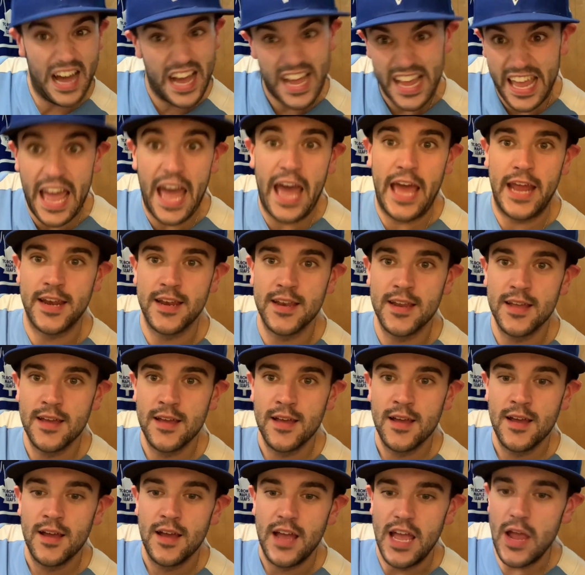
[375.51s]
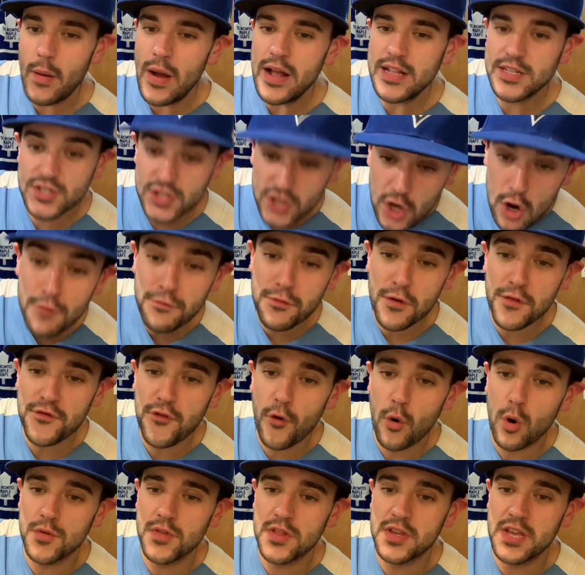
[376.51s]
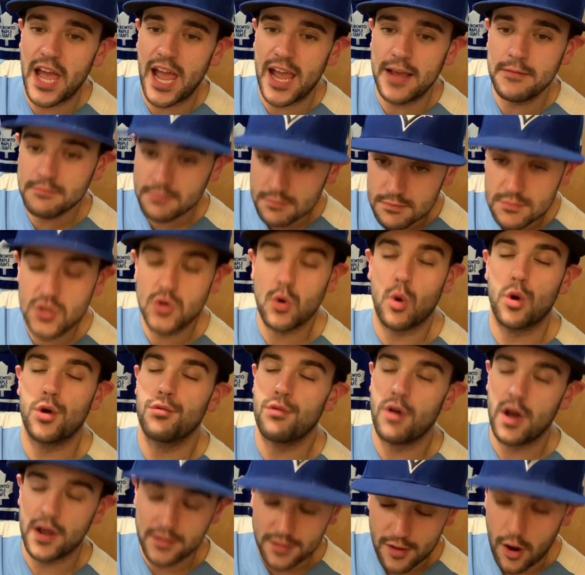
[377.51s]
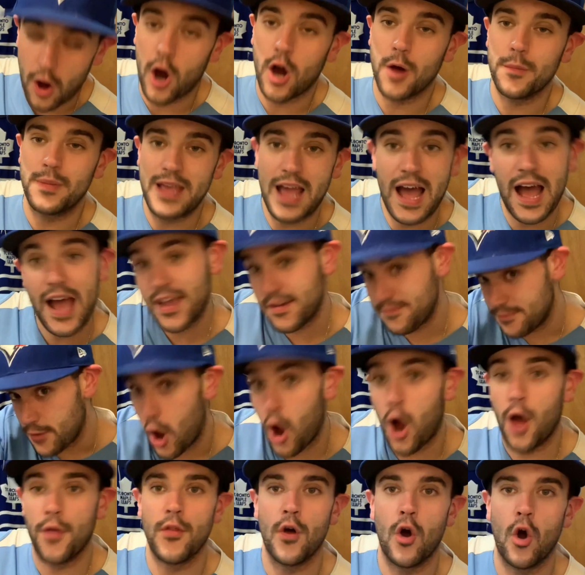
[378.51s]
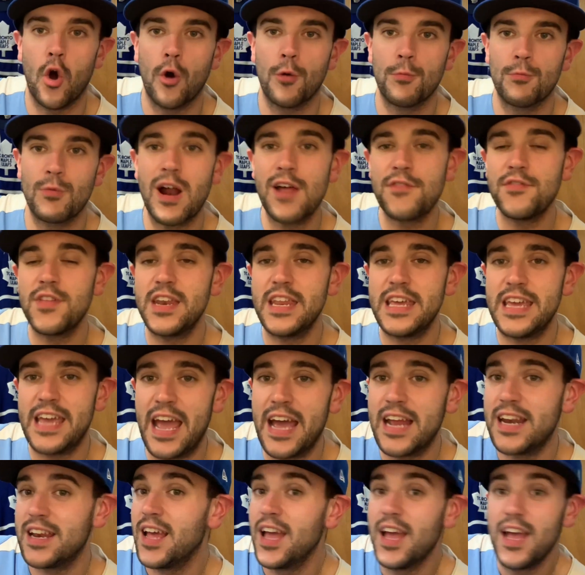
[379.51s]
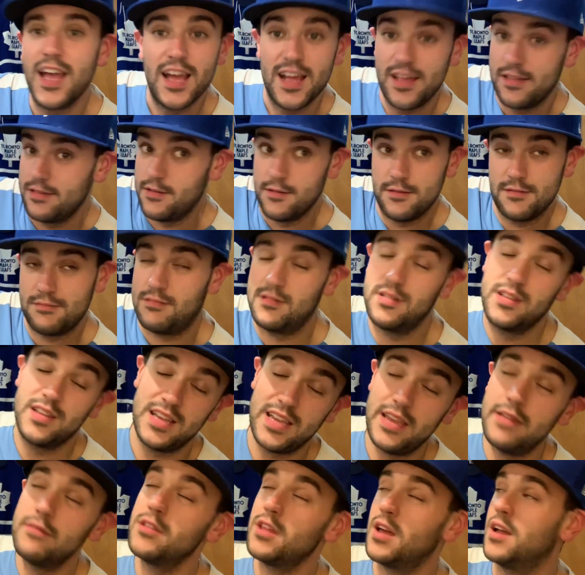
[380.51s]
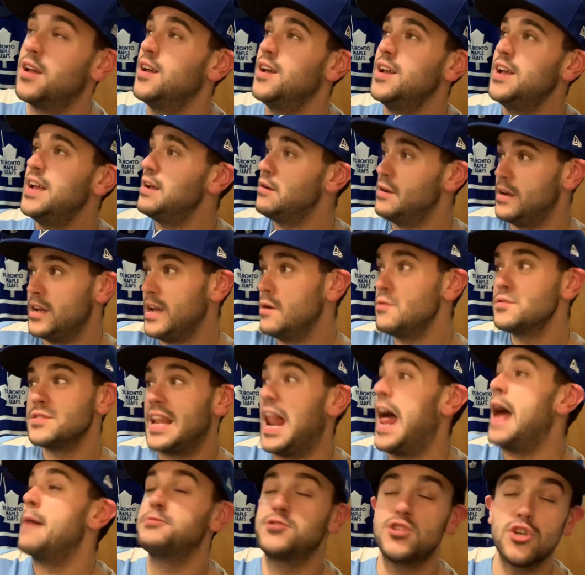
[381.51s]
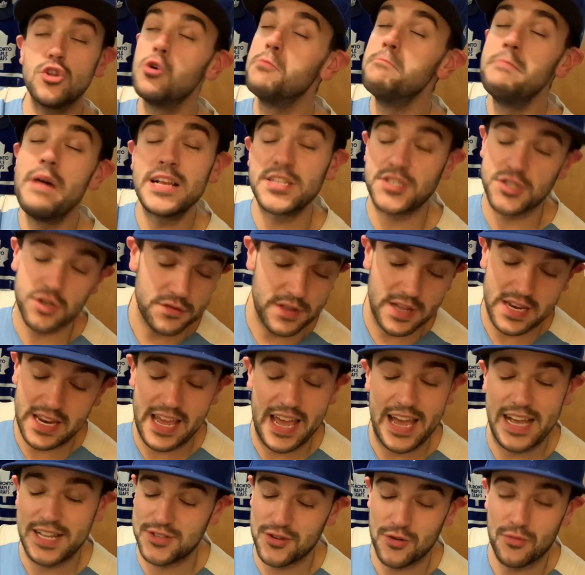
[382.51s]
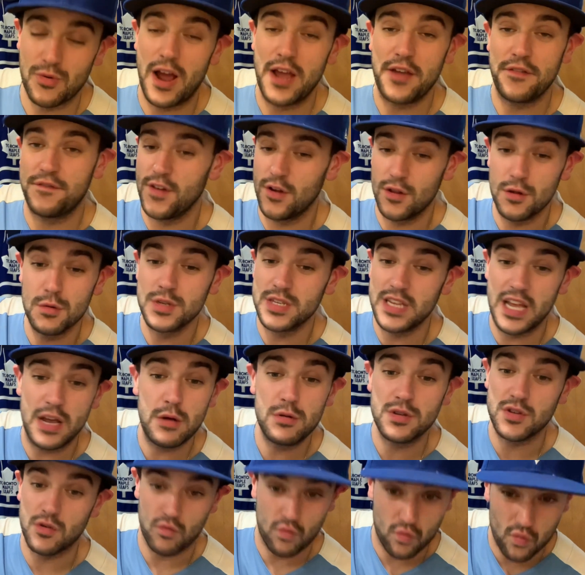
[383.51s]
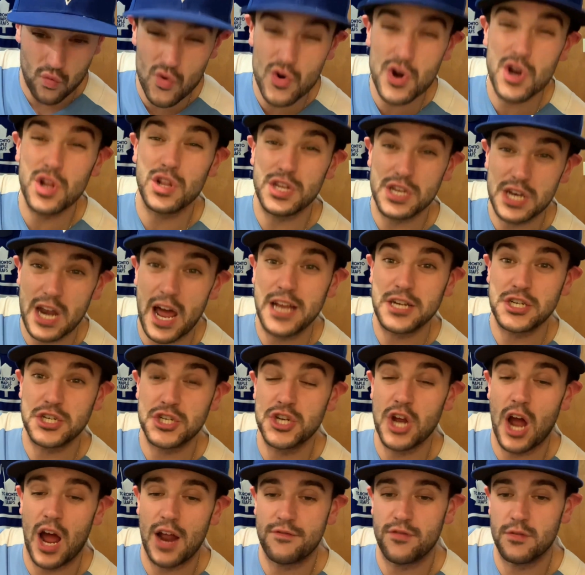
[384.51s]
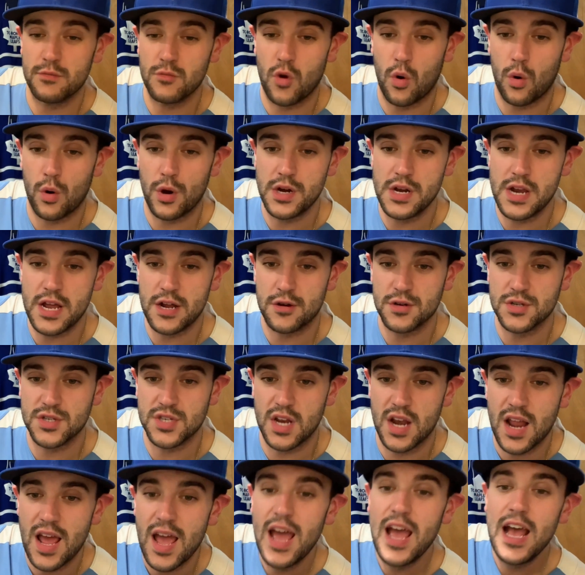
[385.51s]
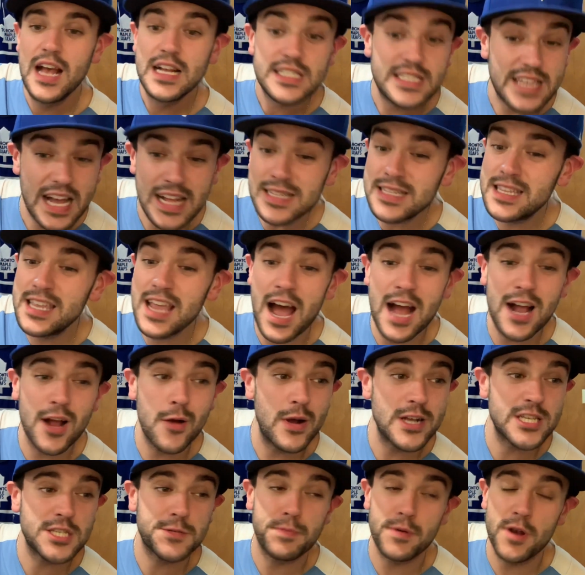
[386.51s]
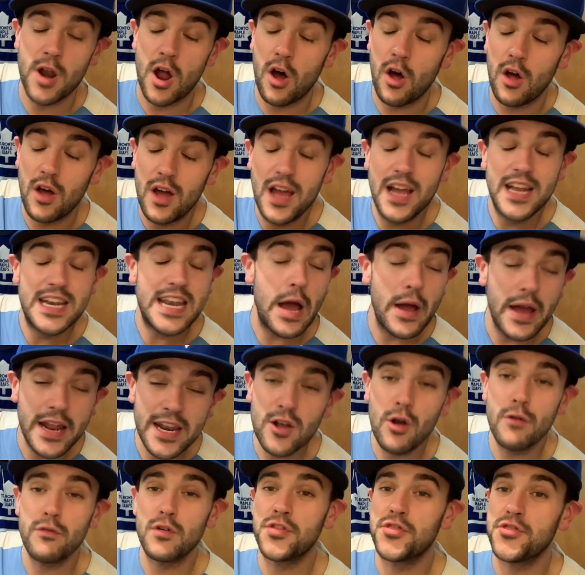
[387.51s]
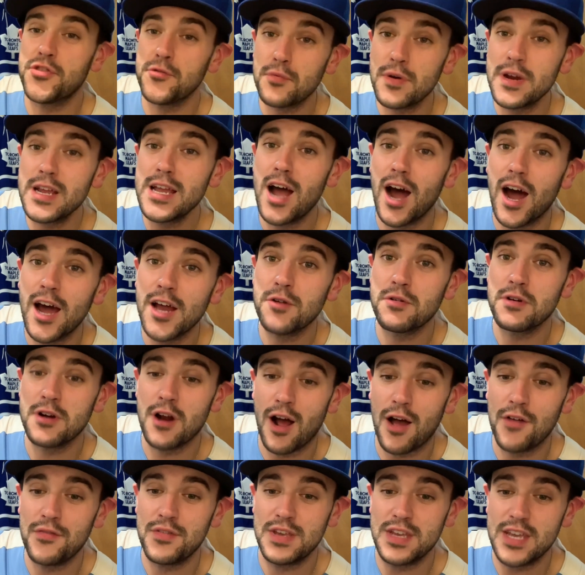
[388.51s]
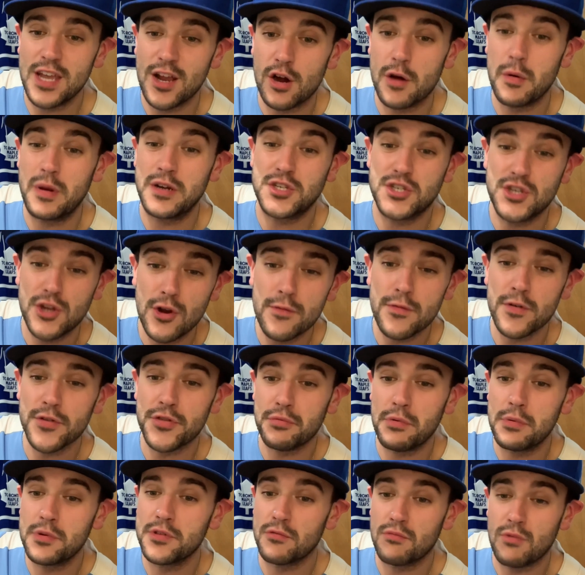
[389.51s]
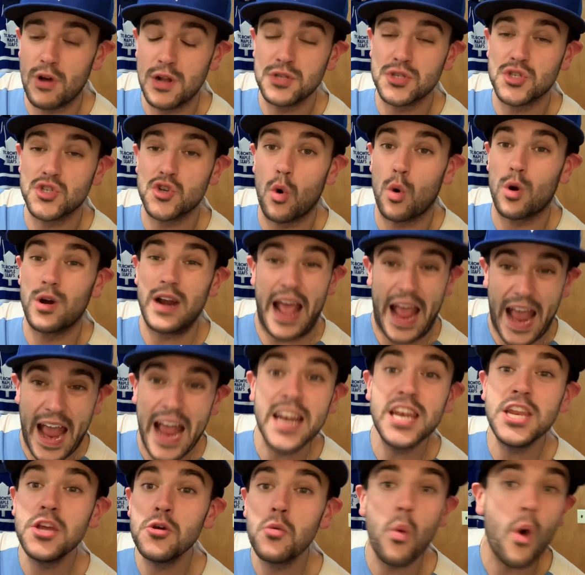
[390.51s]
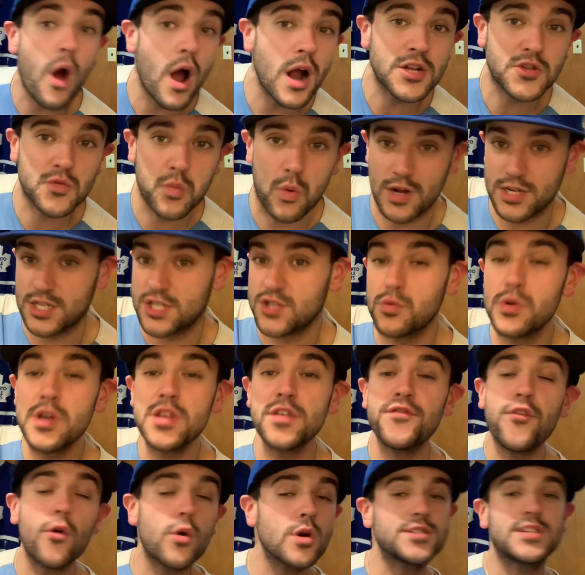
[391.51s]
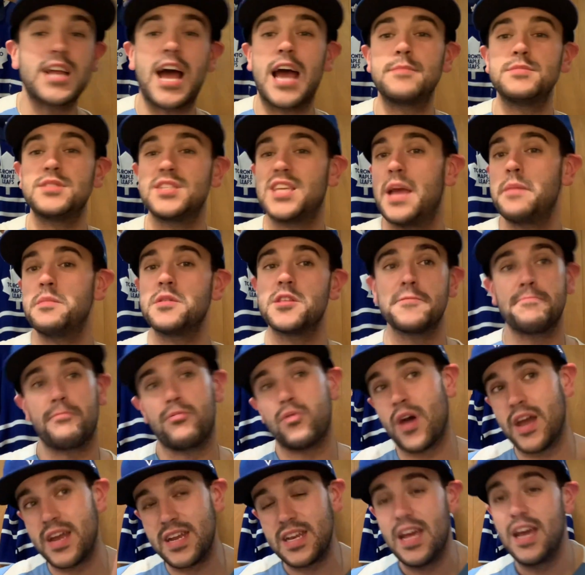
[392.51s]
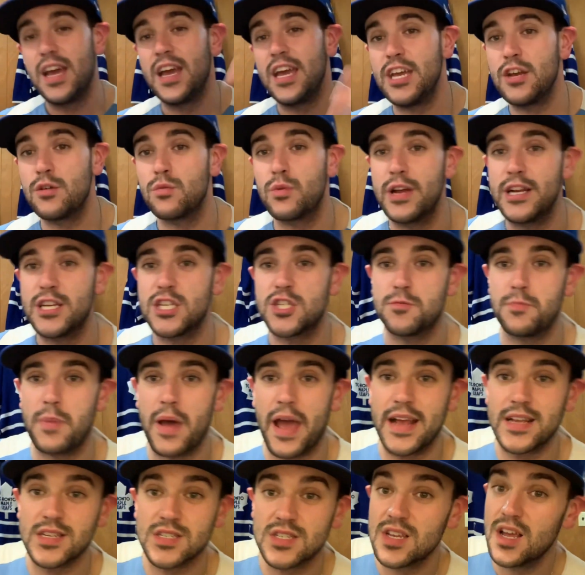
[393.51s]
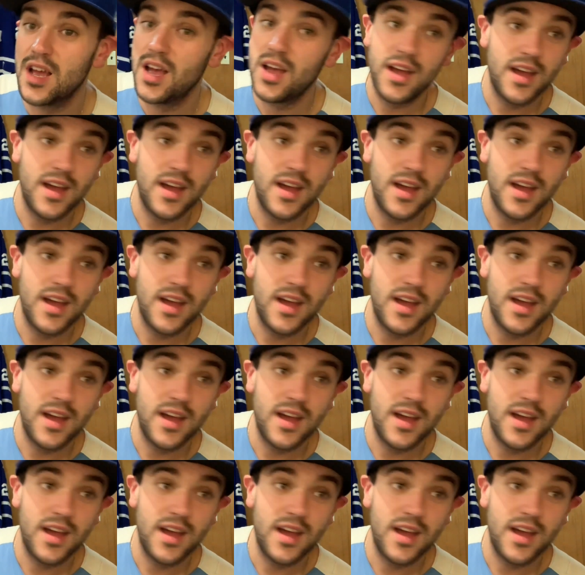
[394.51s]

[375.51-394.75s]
Again, he went 2-for-4 in the game, scored a run, RBI on the home run that he hit. It was an absolute missile that he hit to right field. It was a really nice shot from Corey Dickerson. Santiago Espinal now hitting over 300 on the year. He went 2-for-3 with a run scored, and he walked once. 3 of the 4 times he came to the plate, he reached base.